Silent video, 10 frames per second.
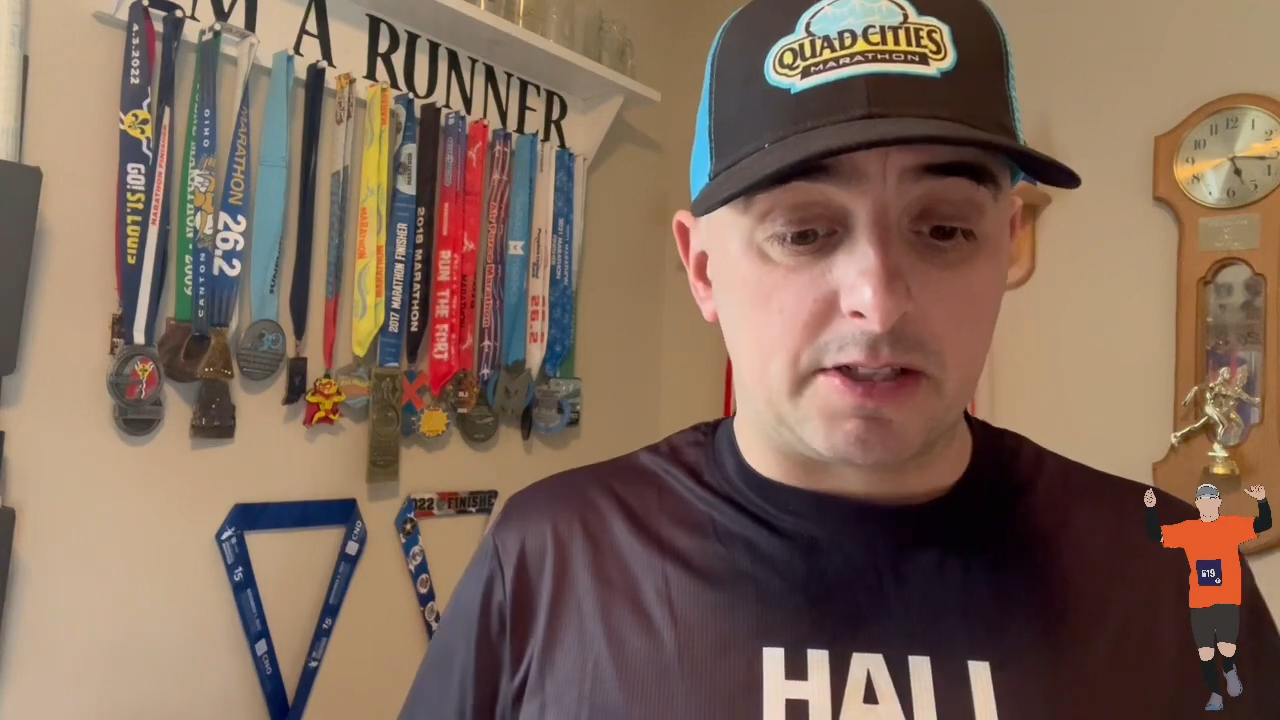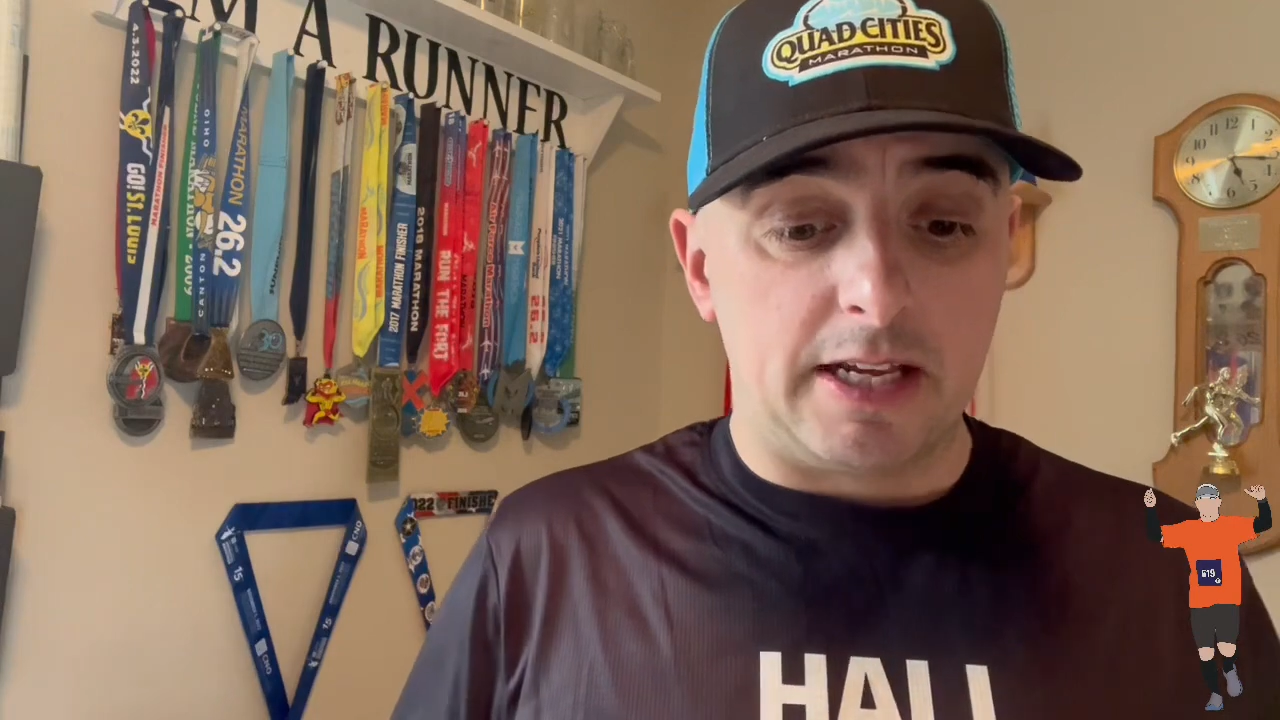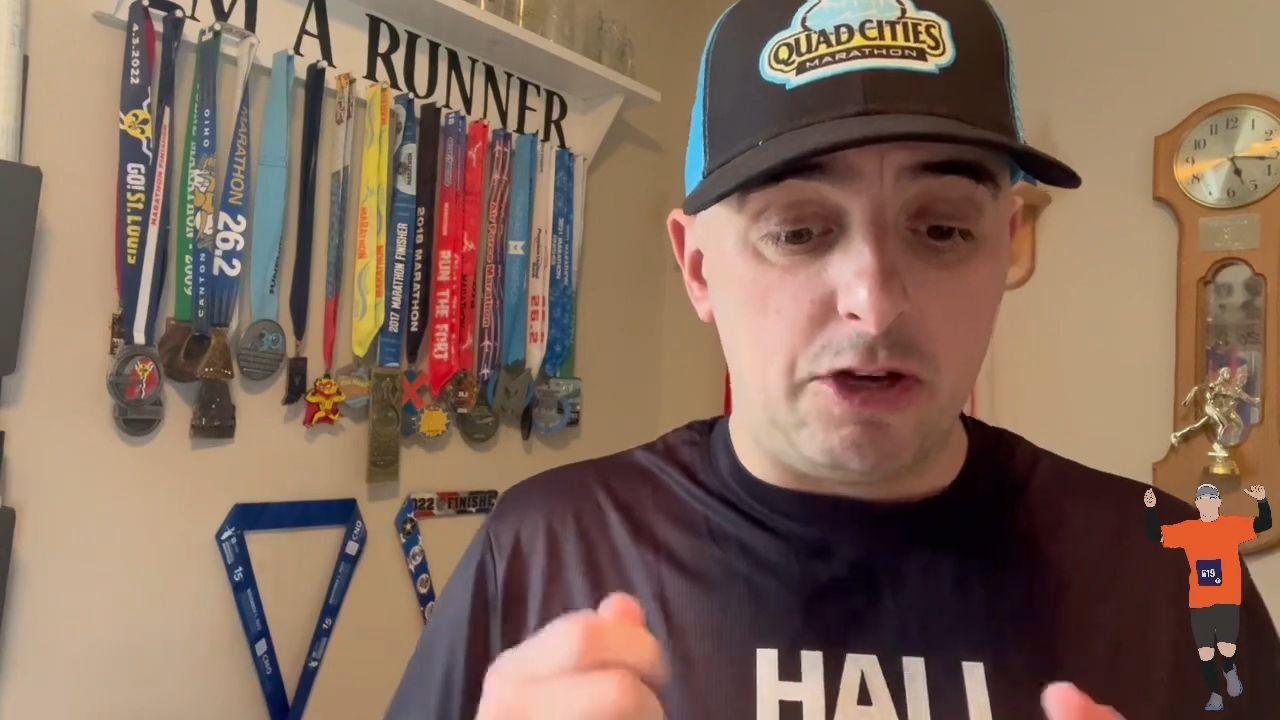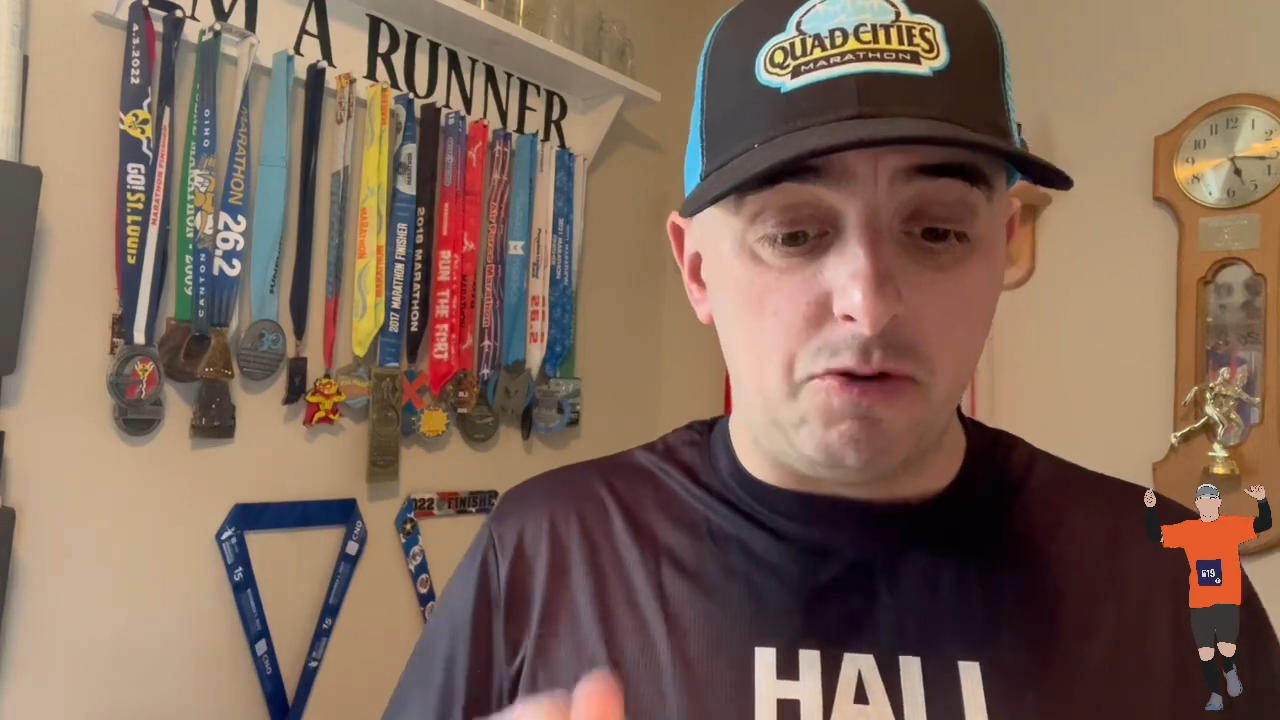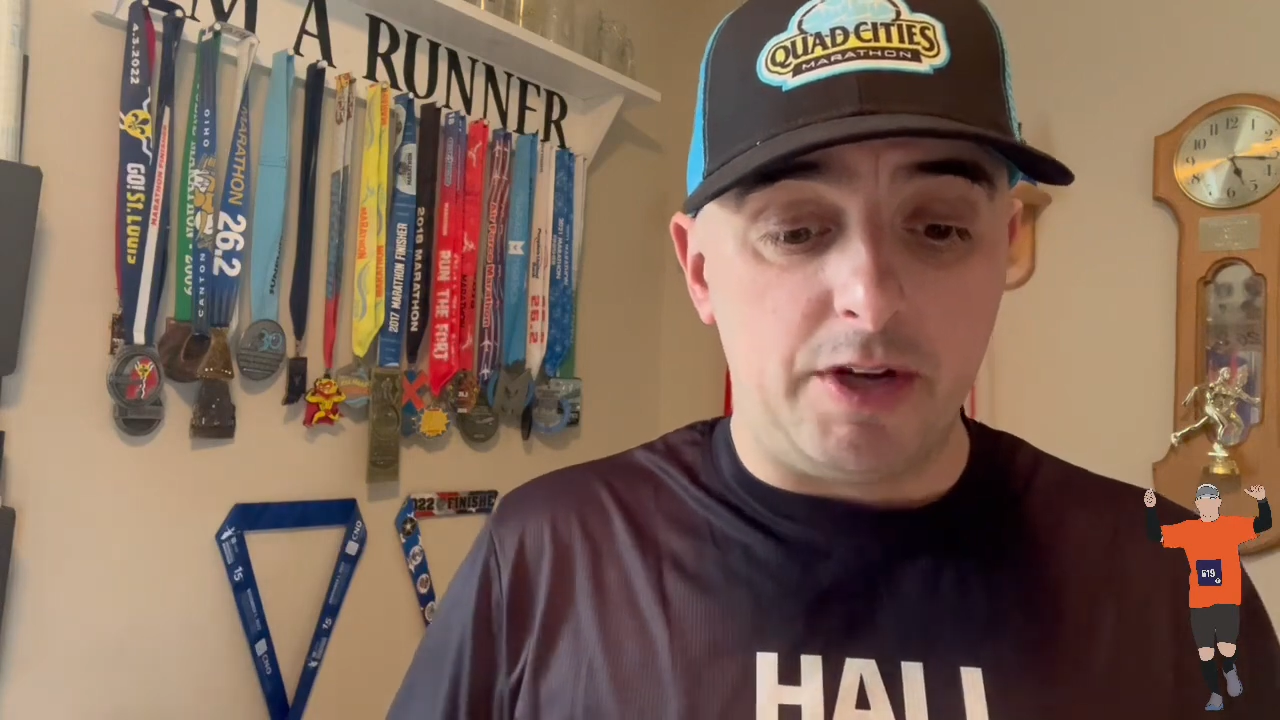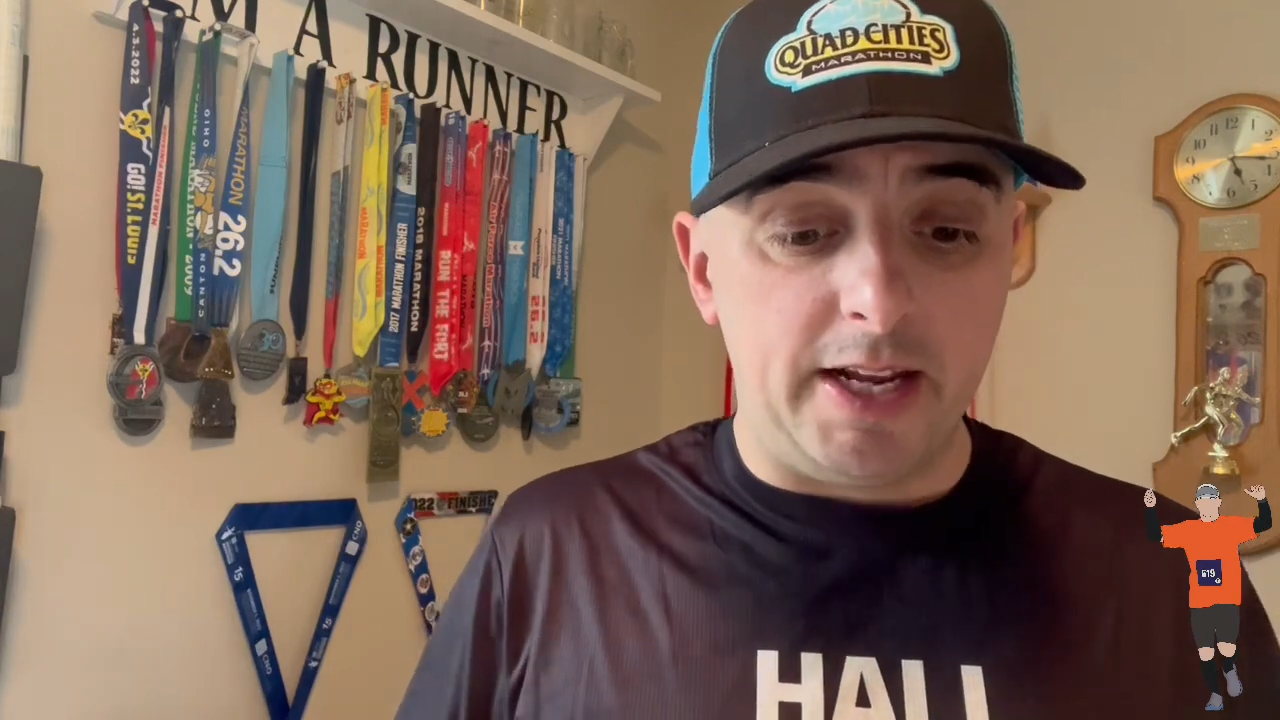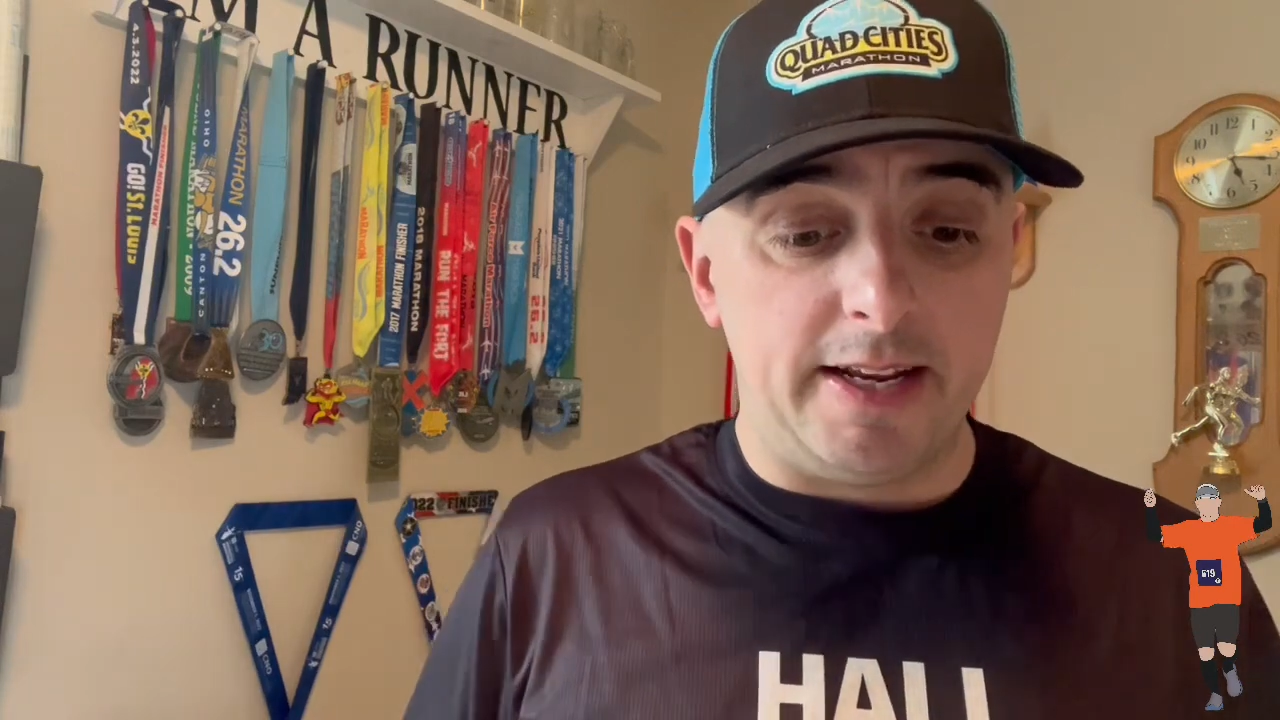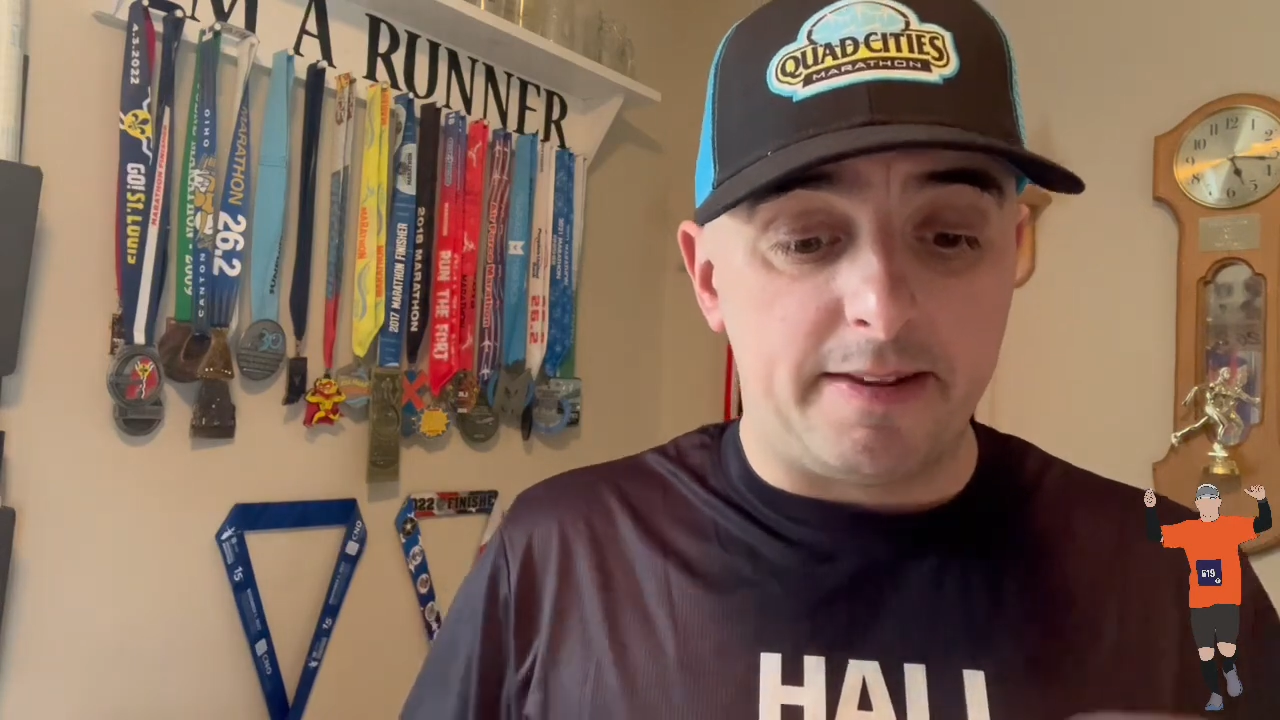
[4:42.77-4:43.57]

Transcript: that you need